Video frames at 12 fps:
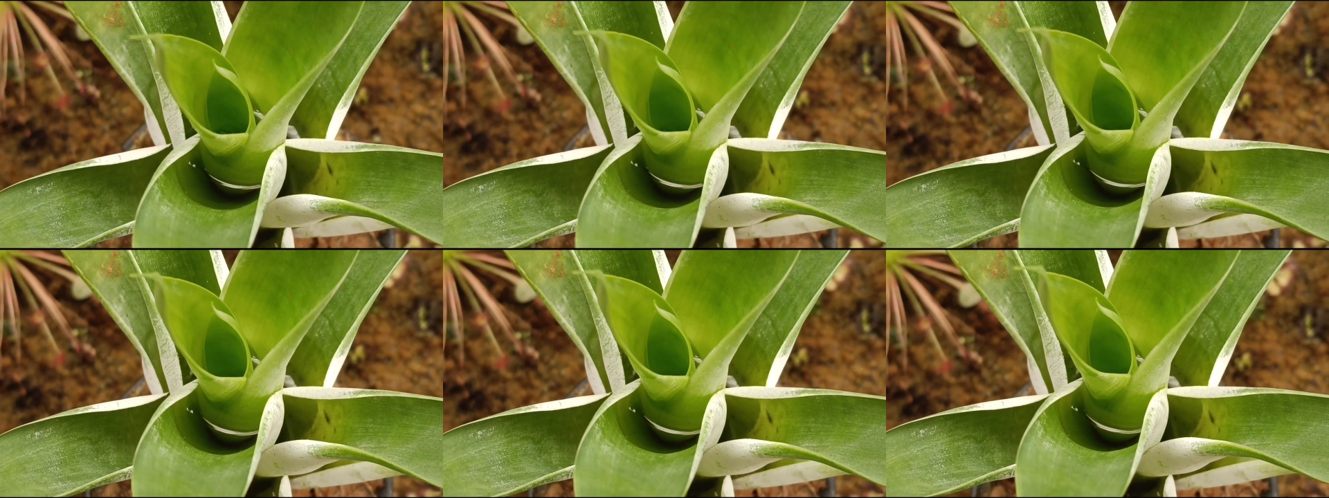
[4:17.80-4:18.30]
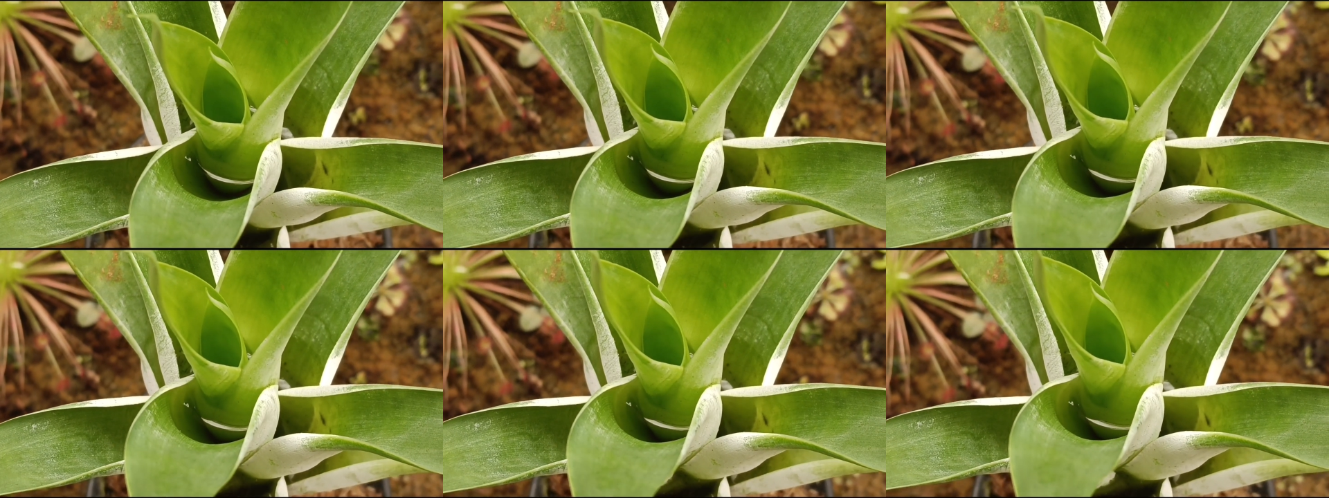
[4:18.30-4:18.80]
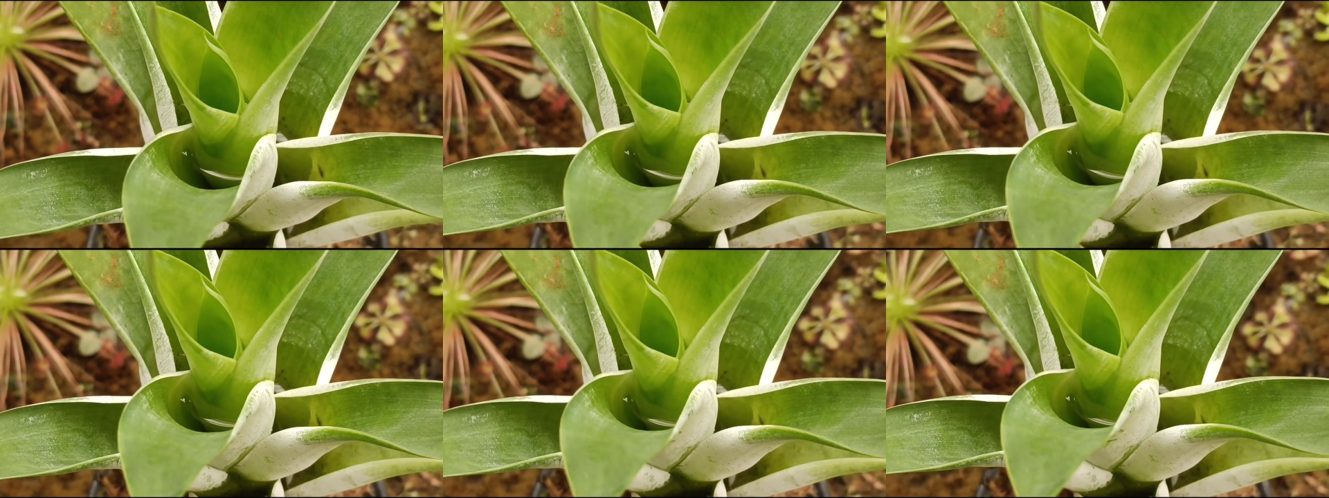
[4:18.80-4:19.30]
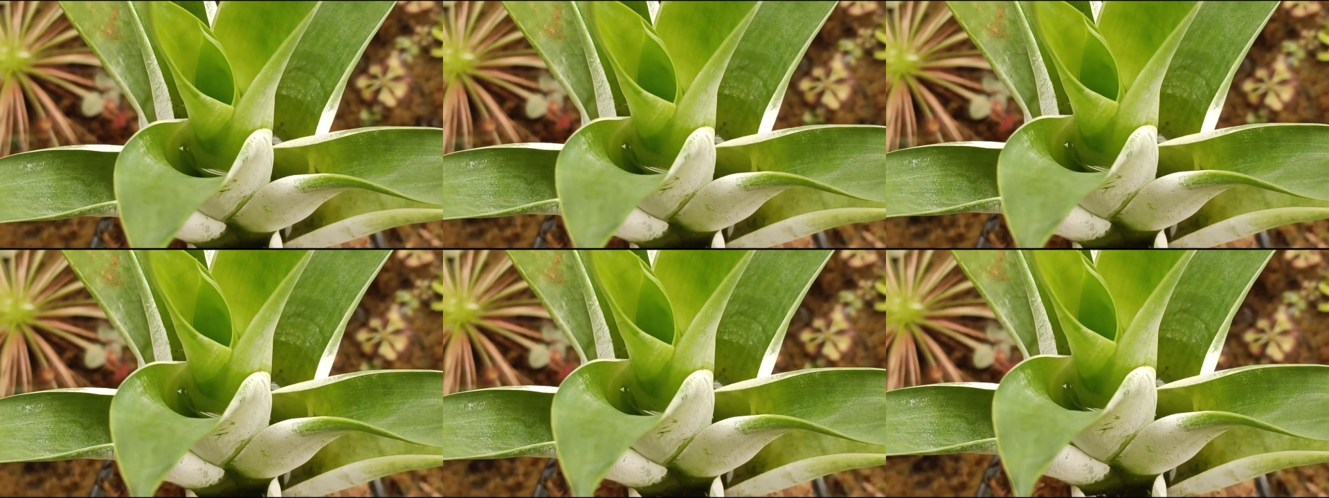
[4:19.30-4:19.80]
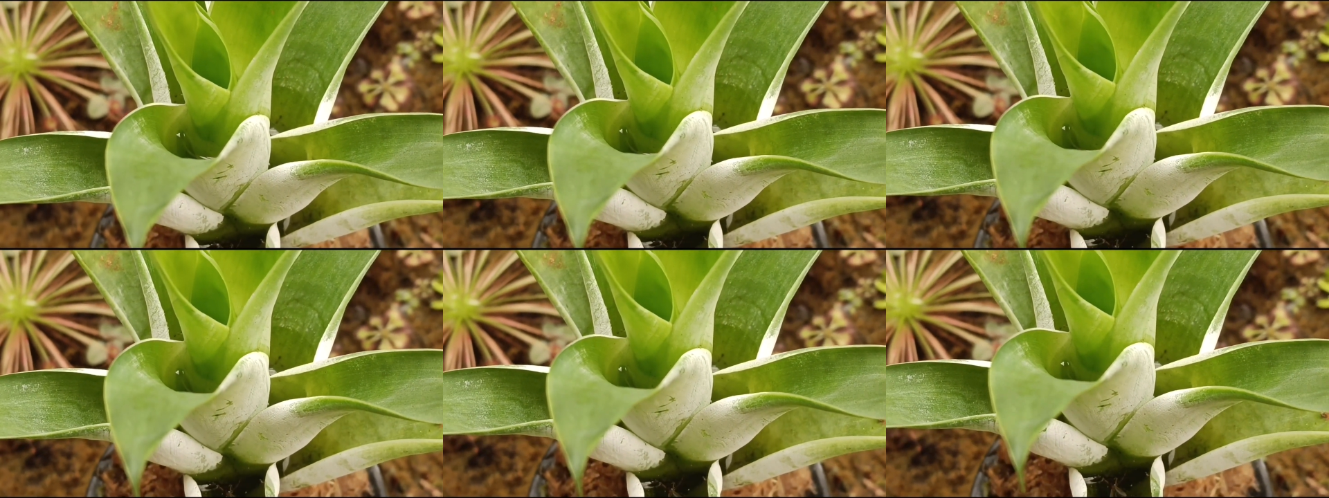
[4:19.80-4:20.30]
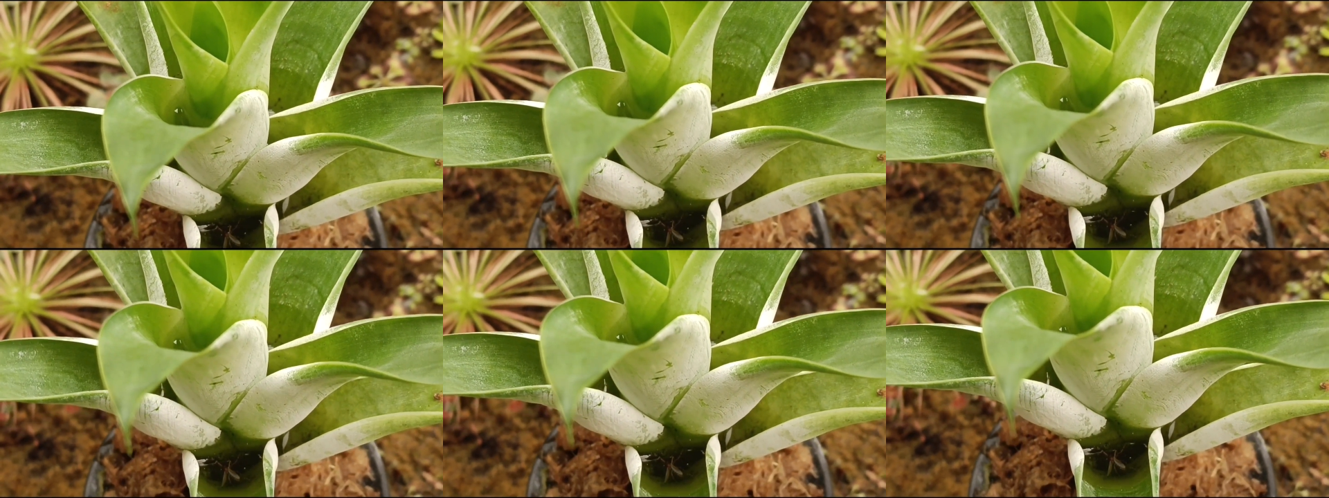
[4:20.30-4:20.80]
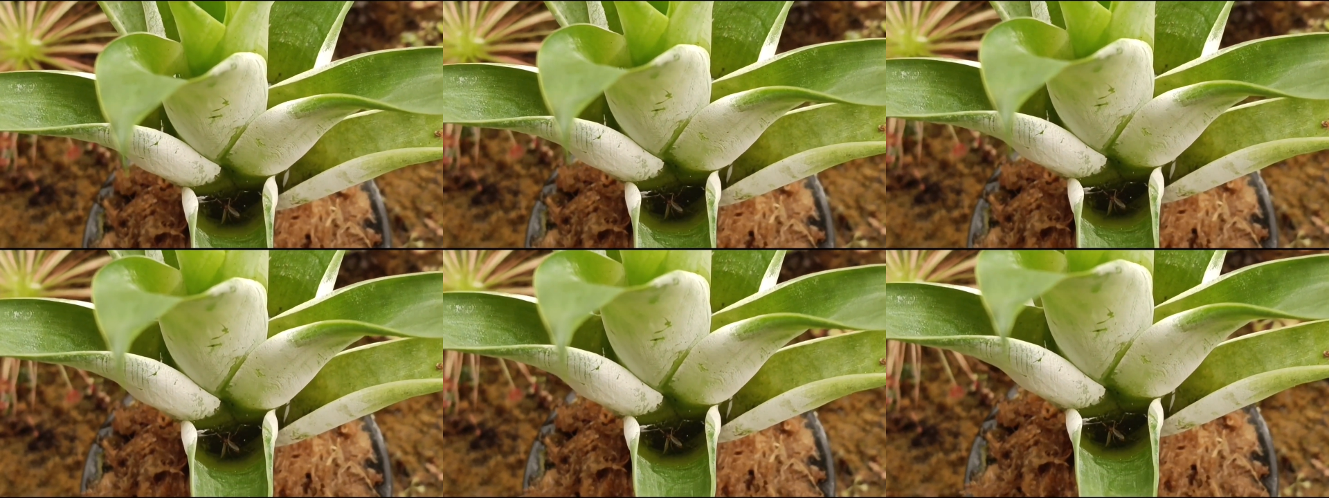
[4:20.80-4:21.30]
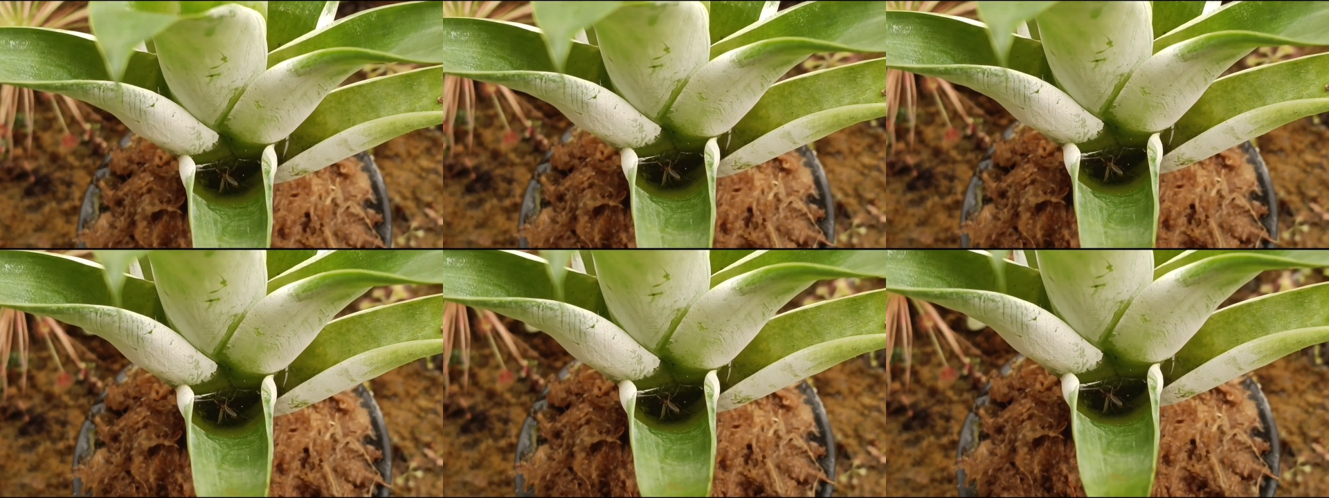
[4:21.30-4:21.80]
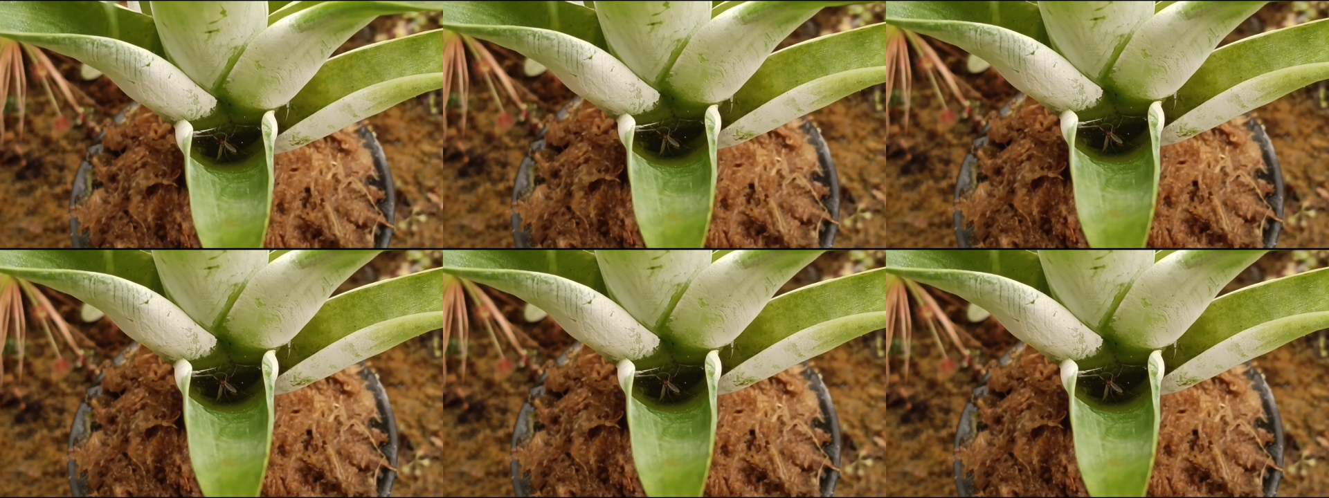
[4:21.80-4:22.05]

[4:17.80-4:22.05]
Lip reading: [unreadable: no face in view]